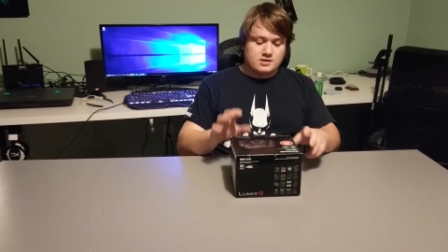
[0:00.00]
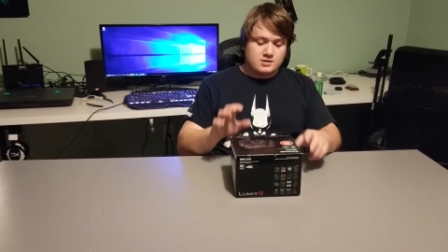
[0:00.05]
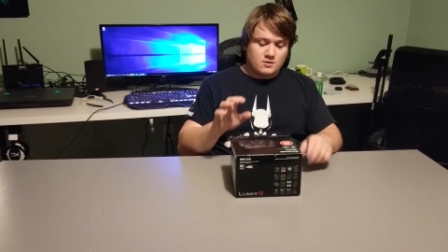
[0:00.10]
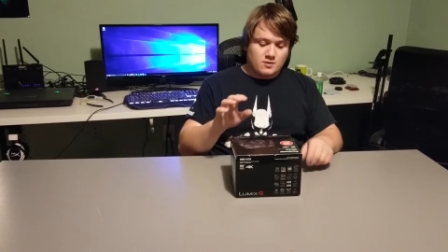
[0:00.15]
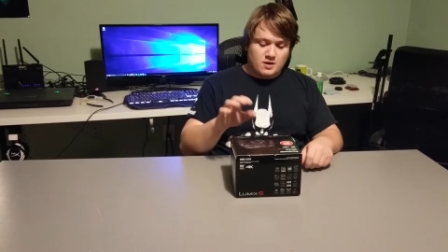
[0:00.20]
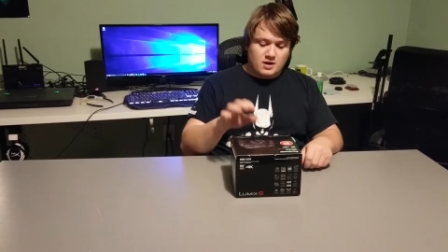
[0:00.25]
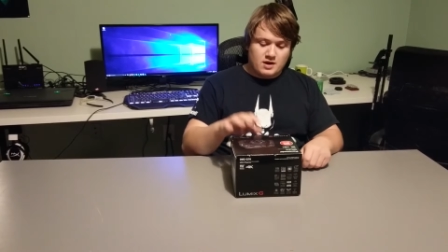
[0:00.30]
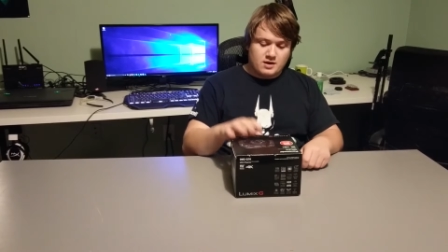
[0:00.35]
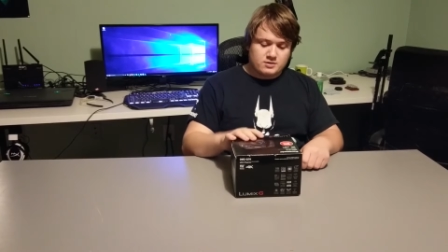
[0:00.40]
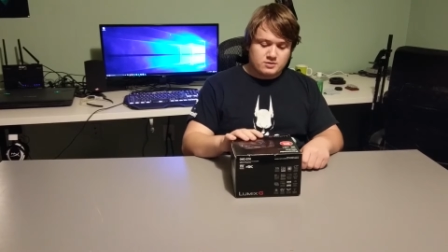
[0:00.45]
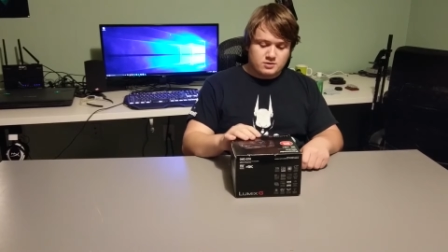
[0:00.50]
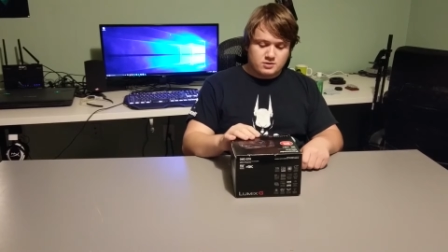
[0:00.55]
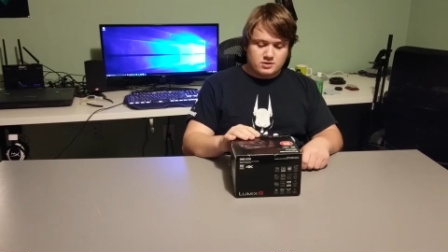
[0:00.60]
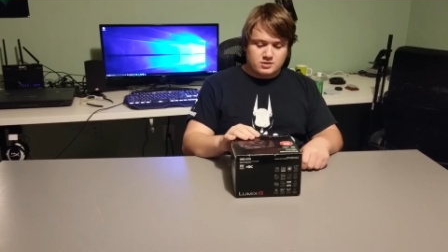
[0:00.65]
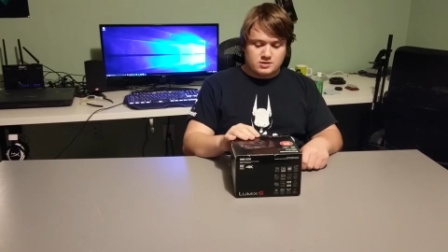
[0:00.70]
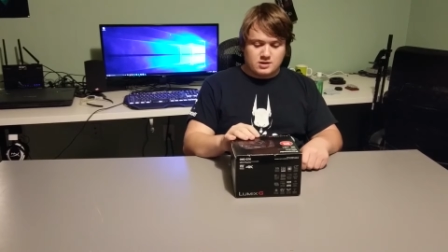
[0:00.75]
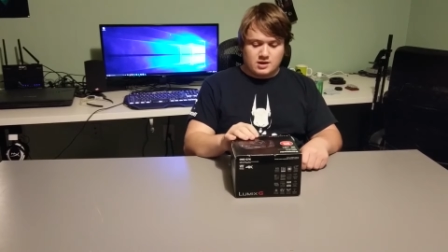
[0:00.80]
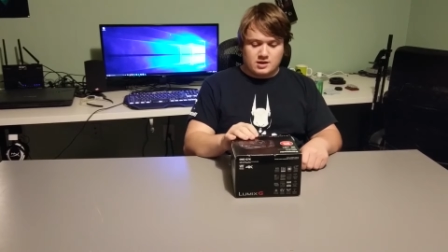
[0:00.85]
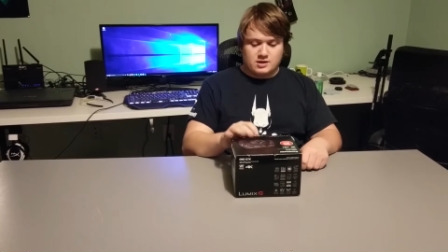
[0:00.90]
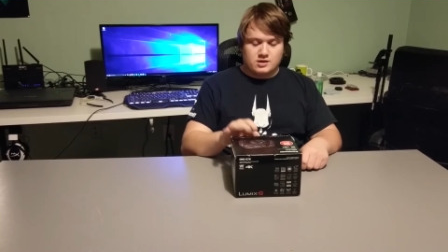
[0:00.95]
So I actually
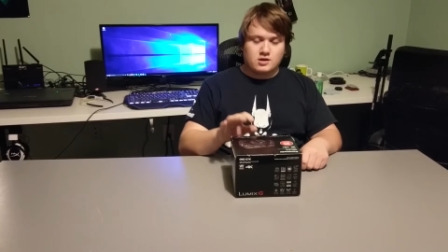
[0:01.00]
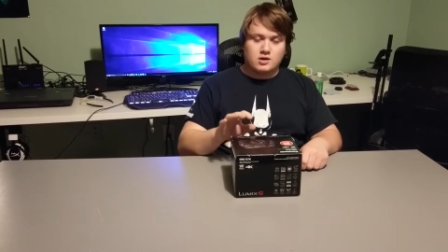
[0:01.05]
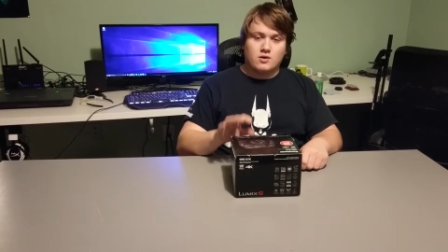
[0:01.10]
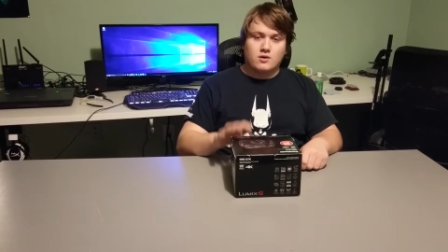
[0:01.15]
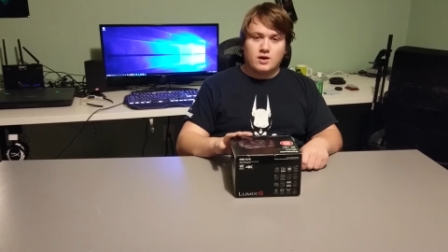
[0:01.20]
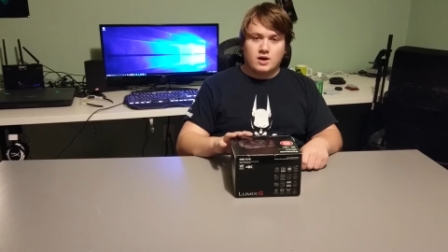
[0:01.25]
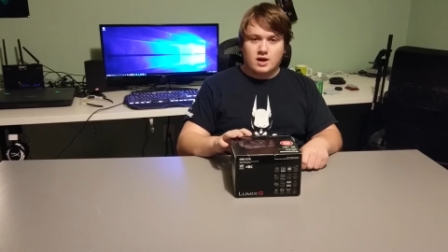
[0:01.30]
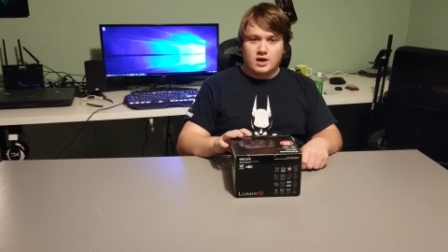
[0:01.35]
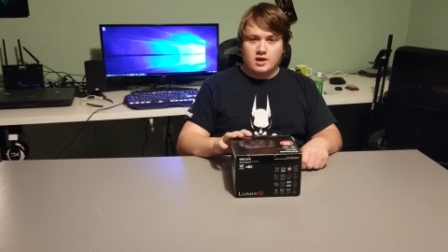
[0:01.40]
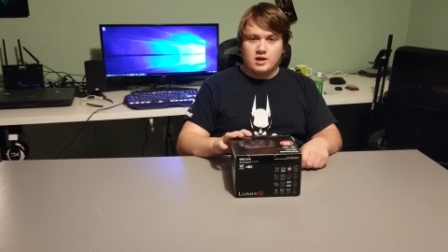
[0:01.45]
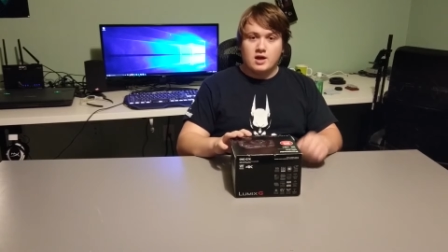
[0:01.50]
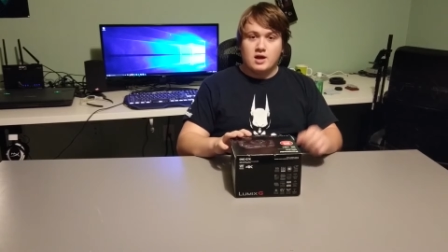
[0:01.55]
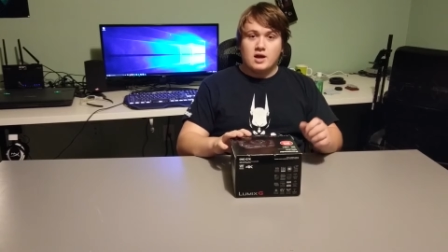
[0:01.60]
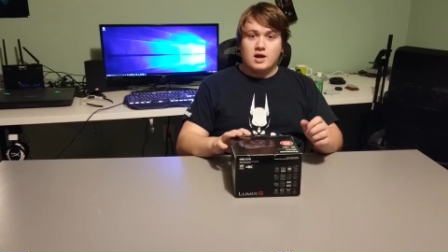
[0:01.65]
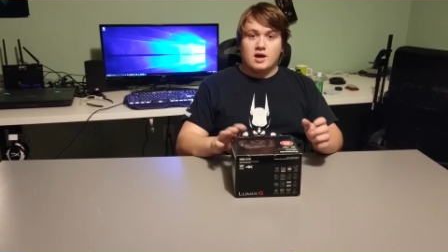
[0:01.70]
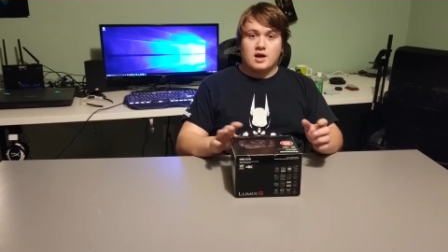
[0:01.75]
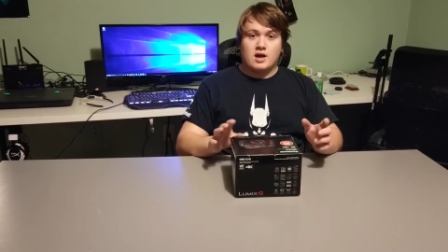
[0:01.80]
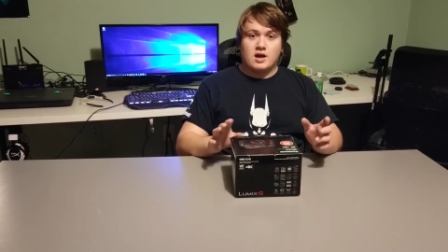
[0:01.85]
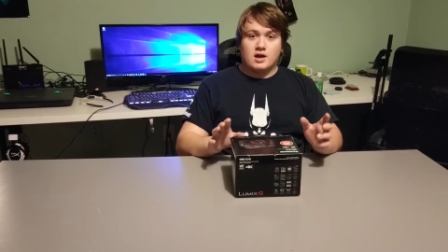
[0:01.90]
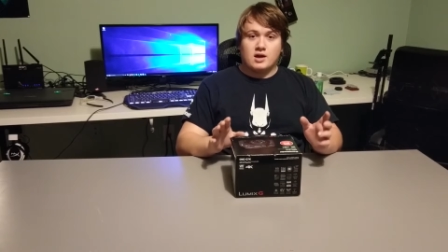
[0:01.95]
decided to go ahead
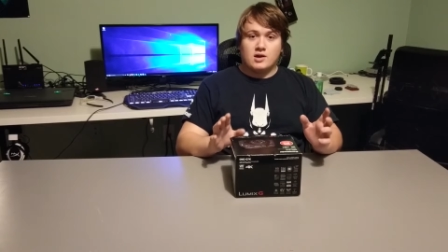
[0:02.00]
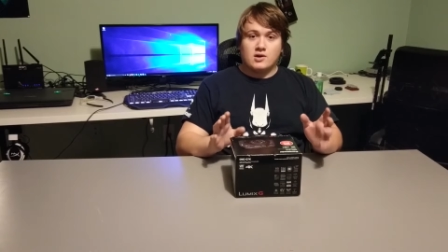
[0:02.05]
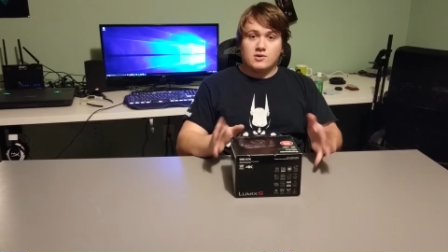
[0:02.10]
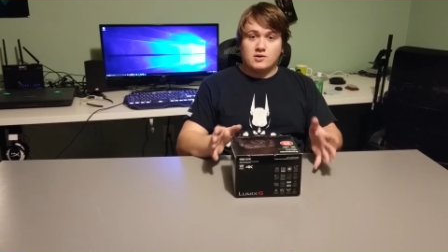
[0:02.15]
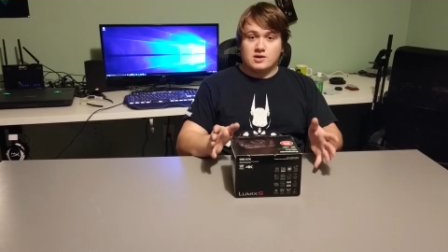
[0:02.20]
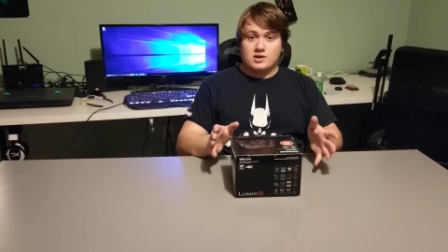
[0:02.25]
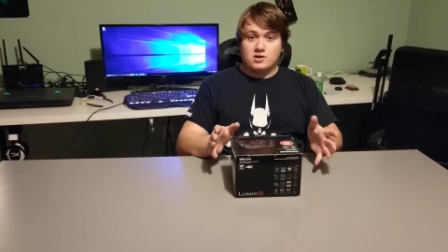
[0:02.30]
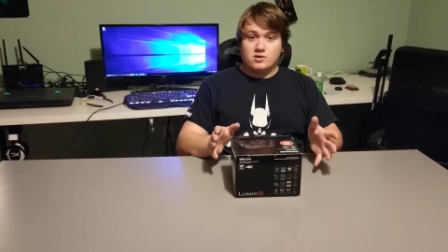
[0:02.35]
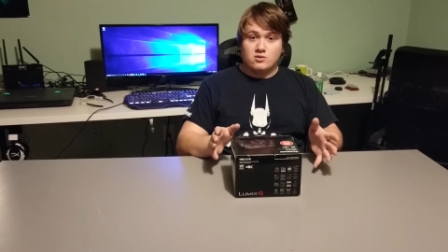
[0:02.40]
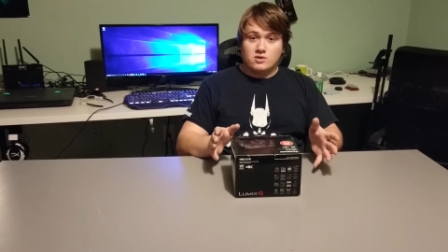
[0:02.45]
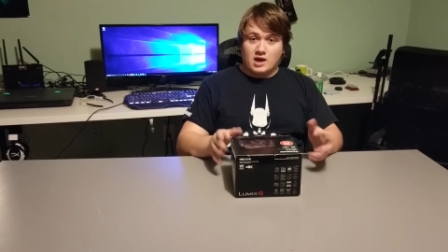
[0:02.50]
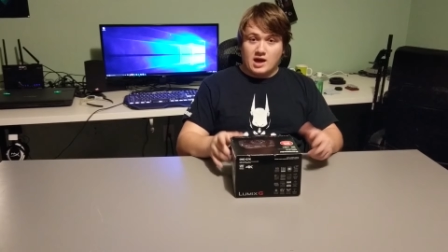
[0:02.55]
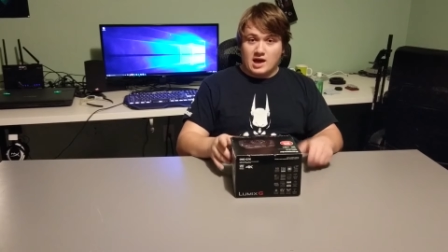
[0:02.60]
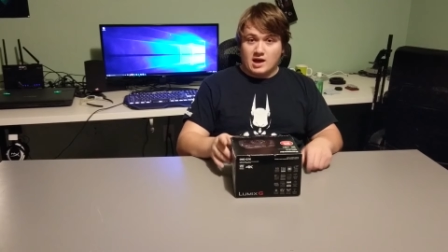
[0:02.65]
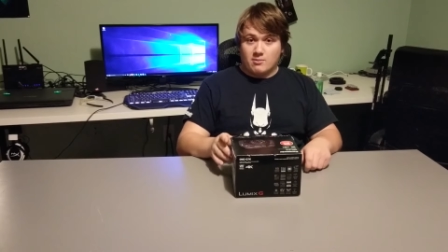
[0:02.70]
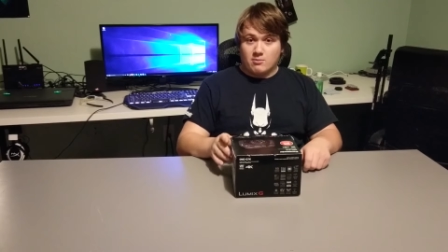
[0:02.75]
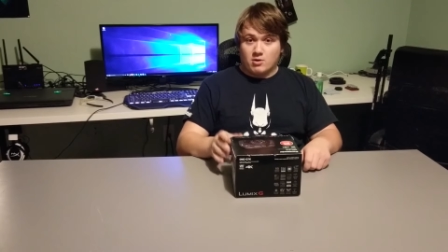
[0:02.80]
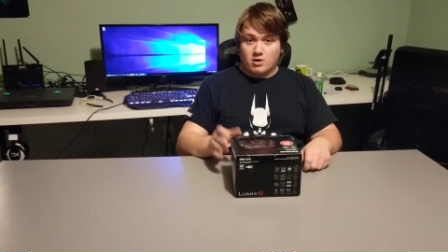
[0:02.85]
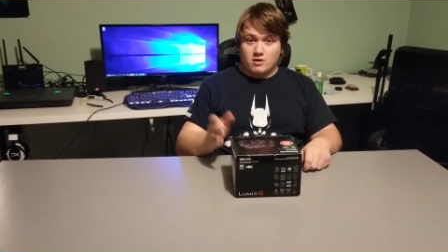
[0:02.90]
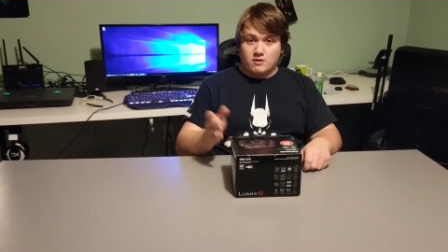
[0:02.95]
and go get a new
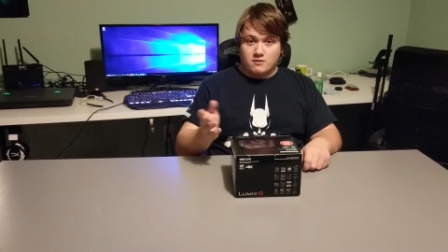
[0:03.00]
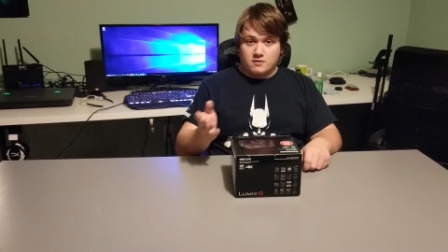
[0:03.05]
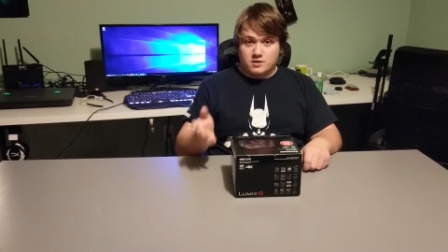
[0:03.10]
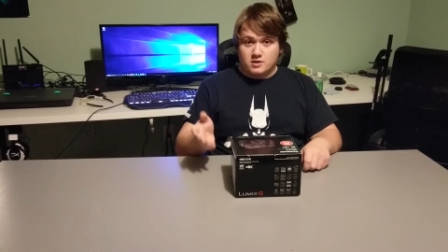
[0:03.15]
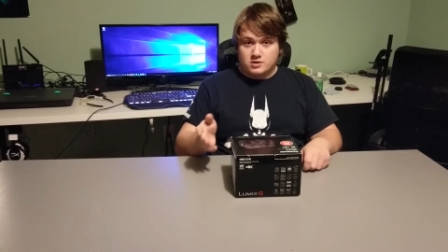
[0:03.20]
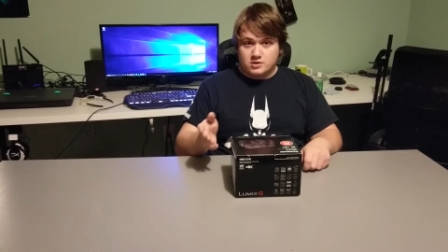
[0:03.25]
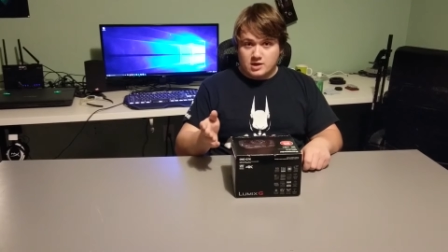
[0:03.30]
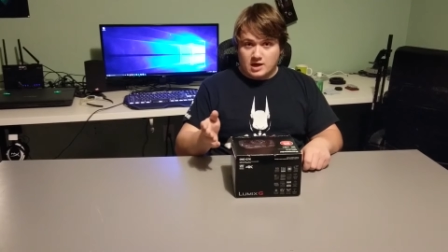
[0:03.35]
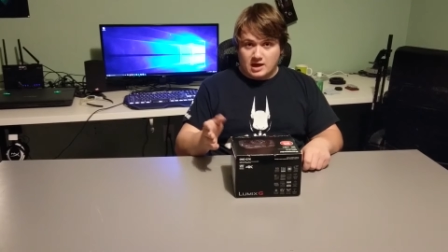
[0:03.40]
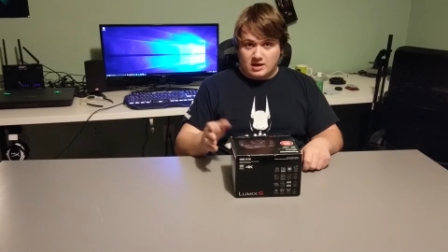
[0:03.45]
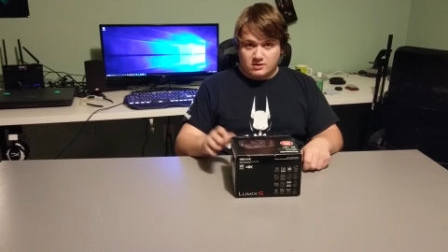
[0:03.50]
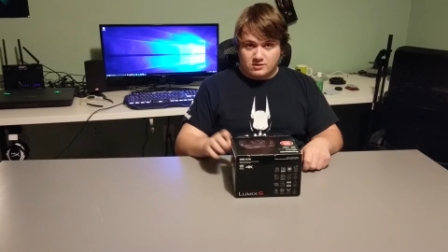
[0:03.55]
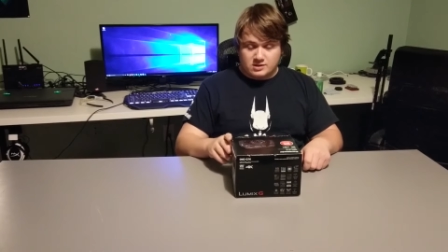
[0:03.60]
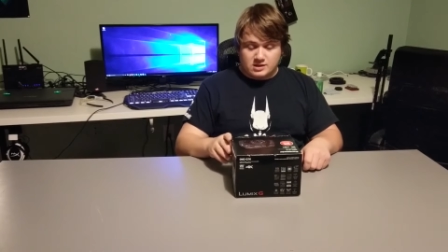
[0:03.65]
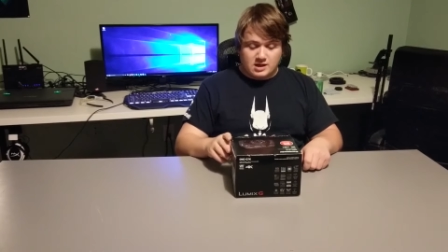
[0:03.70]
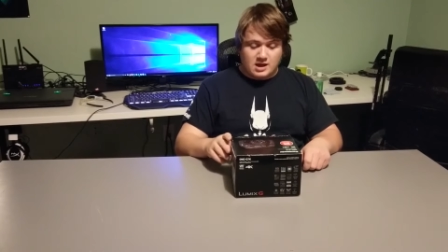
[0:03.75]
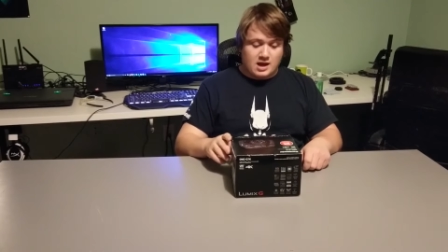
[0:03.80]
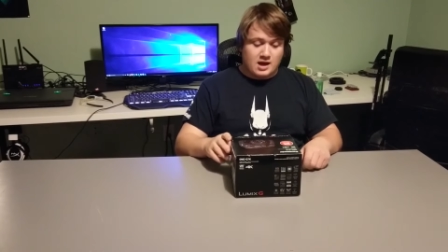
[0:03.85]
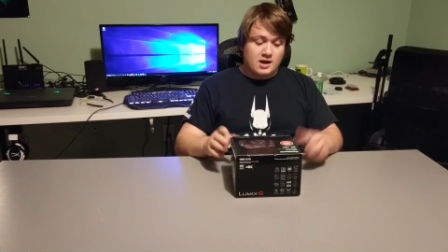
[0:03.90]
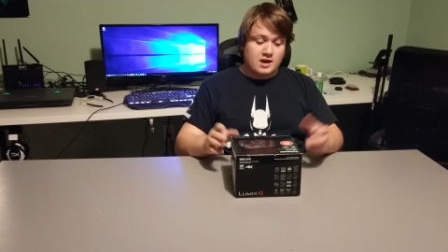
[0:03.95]
camera for the channel
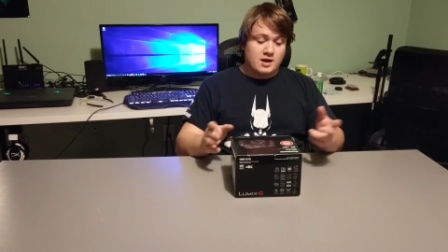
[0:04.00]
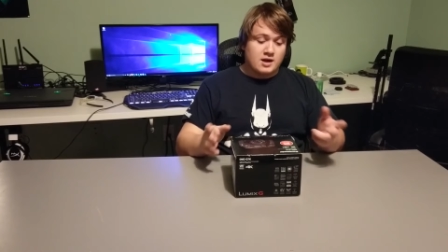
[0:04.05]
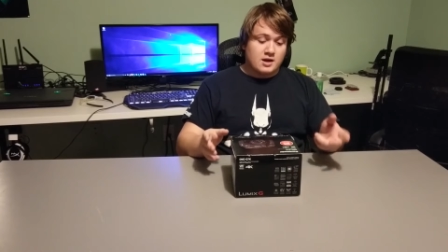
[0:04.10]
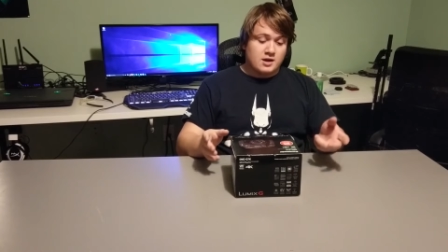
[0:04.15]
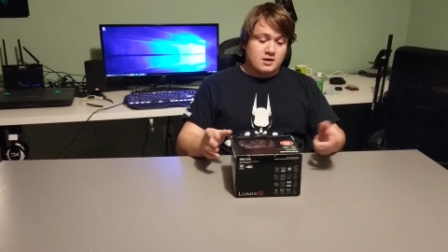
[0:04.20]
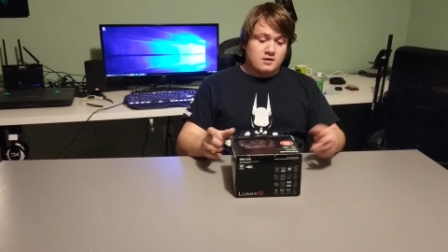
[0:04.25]
today.